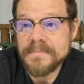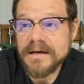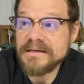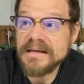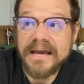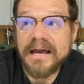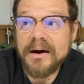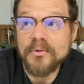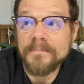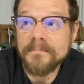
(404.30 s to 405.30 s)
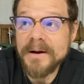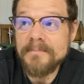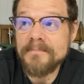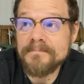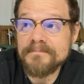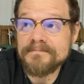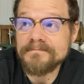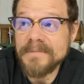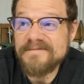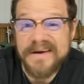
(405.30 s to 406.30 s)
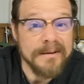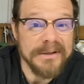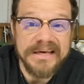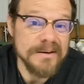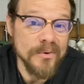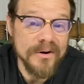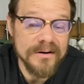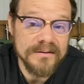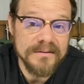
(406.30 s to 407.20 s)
I didn't hang out with my family anymore